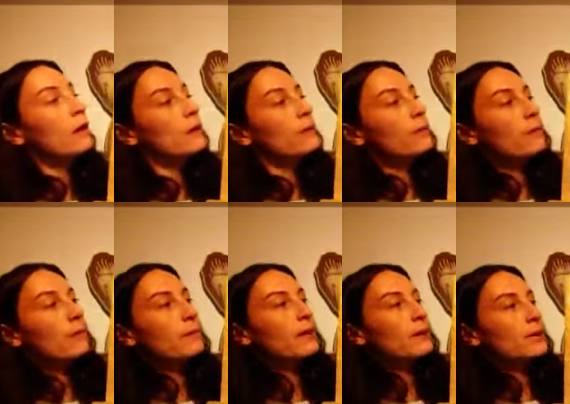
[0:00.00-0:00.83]

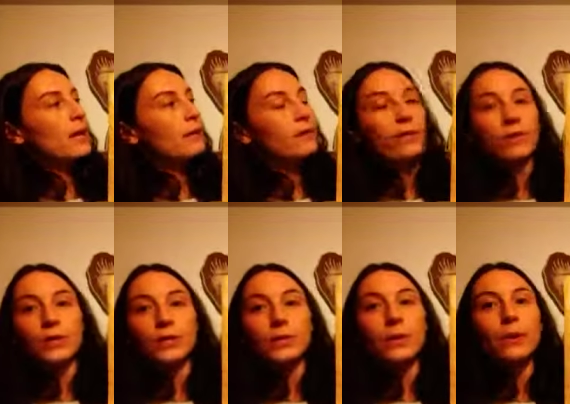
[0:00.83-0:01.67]
Remember, you slide the
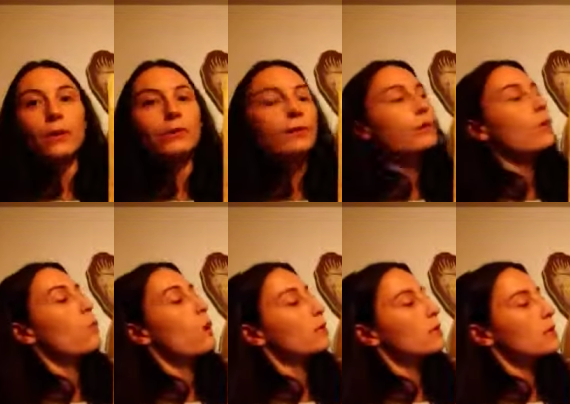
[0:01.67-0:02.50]
first one over in the
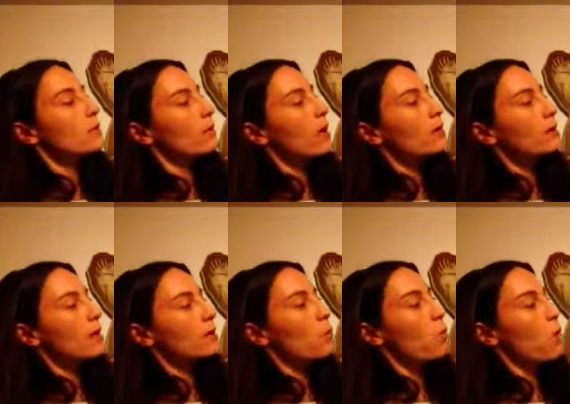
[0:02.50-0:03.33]
ones unit.
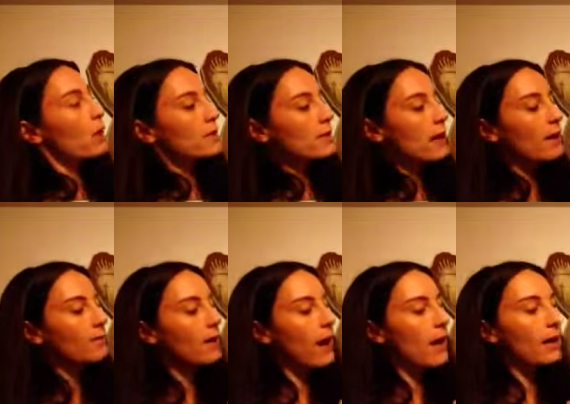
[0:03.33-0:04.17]
That's one set of
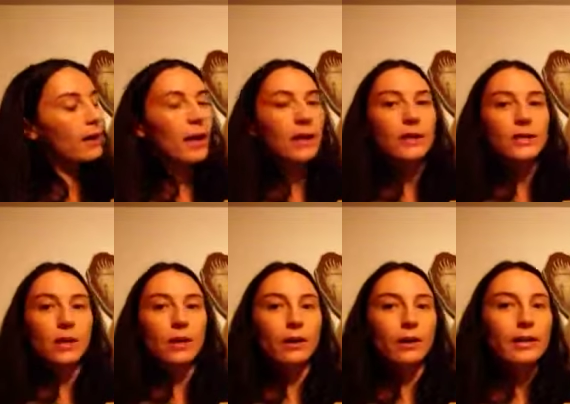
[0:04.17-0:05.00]
9, and it's
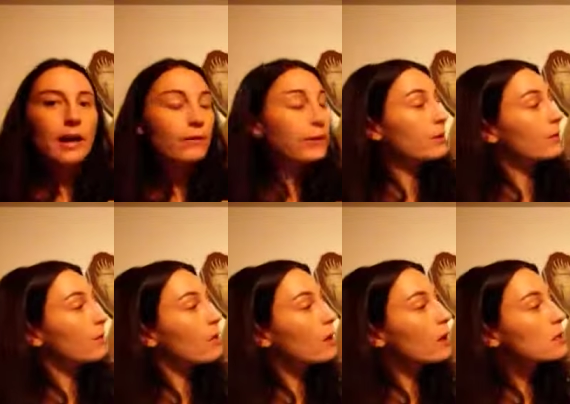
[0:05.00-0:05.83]
already down here
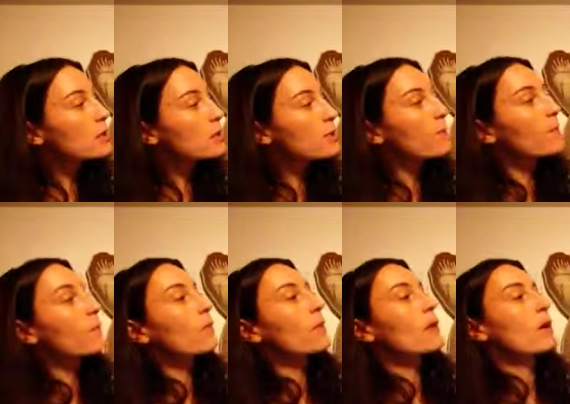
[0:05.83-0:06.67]
for us.
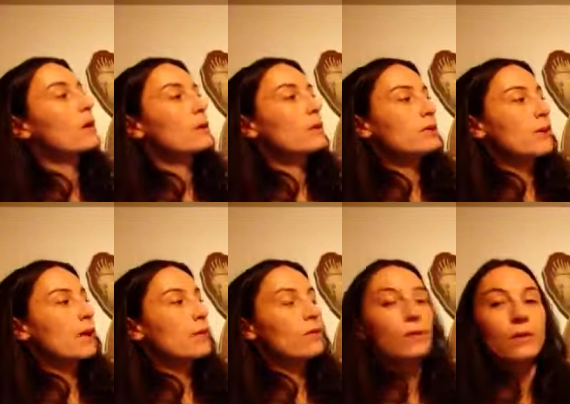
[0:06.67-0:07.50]
We
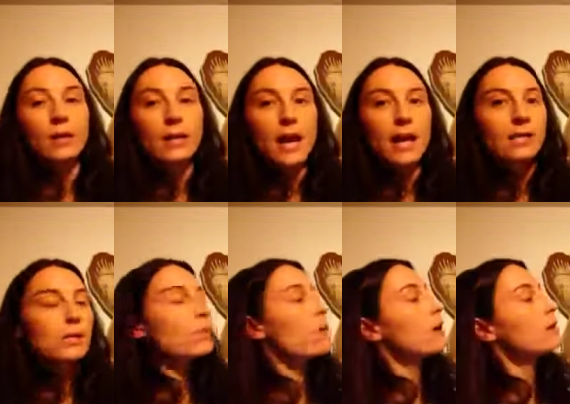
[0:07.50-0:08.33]
slide over the next
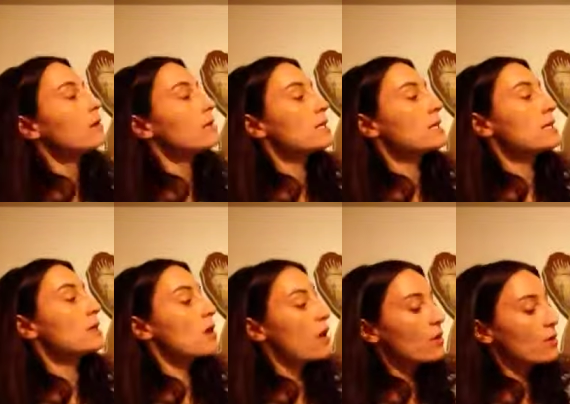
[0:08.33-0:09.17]
one. This is
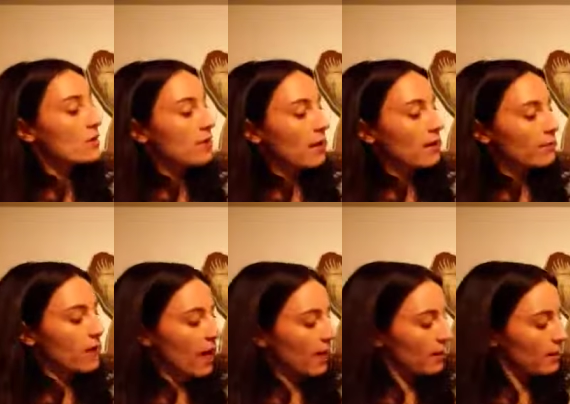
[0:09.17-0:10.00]
another set of
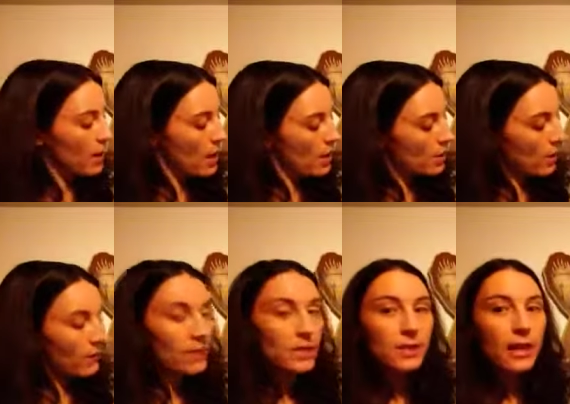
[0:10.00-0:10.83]
9. So I have
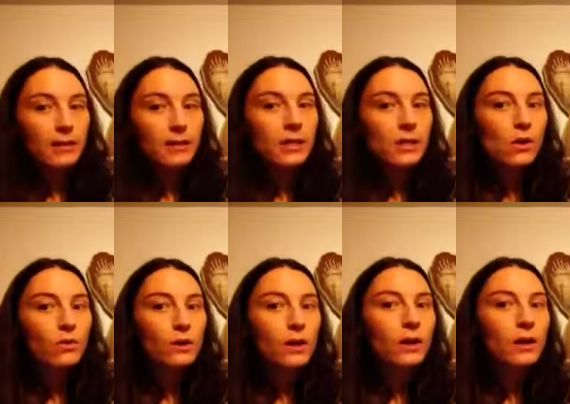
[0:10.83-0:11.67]
to slide this
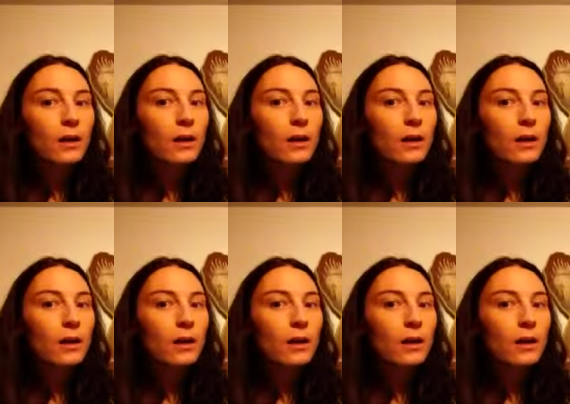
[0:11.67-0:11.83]
over.